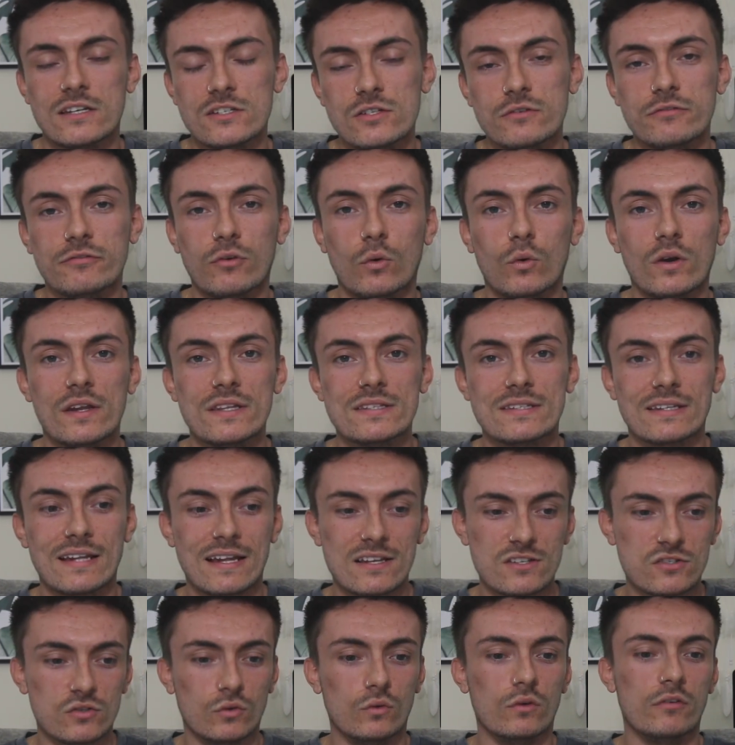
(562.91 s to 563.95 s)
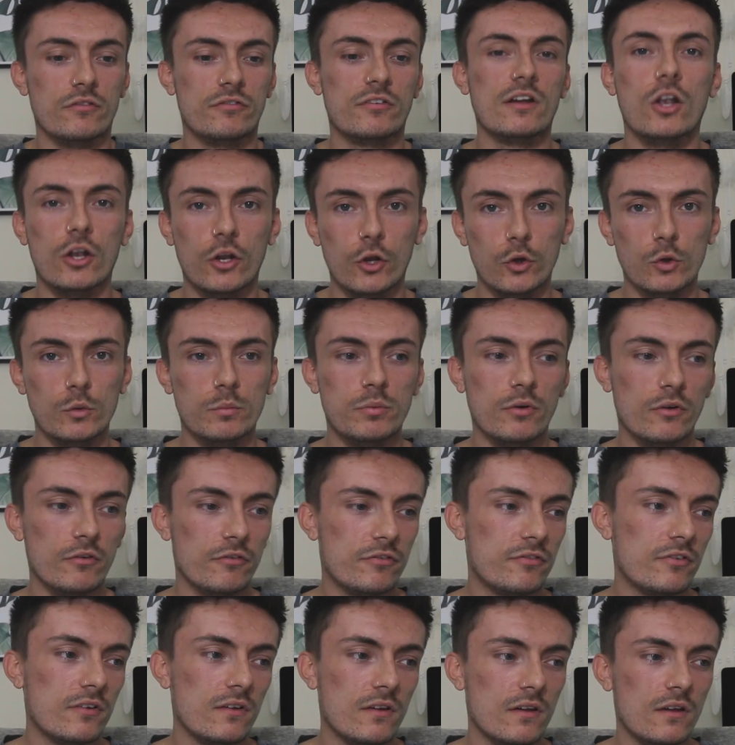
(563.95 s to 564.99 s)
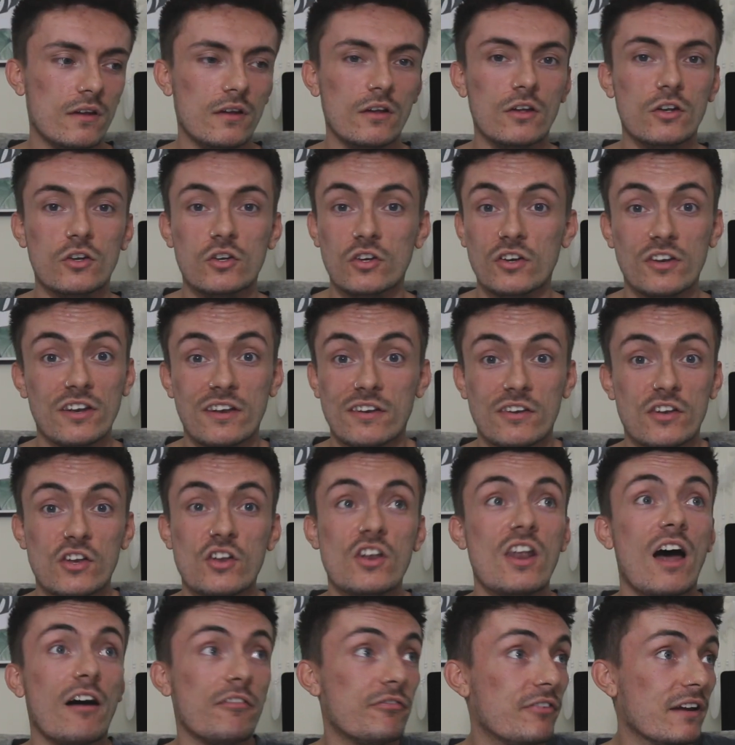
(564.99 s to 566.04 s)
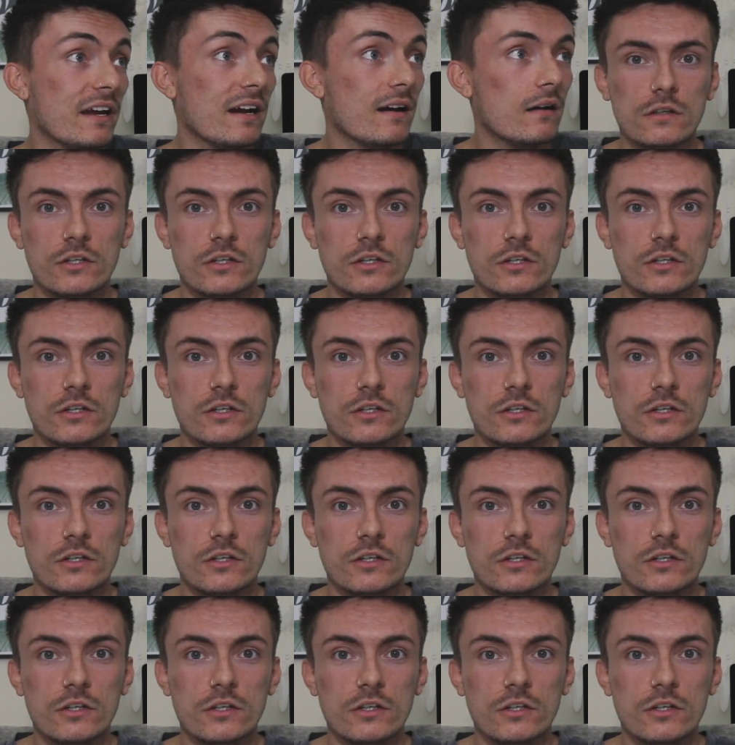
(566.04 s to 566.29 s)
you fall into that sort of loop of nothing.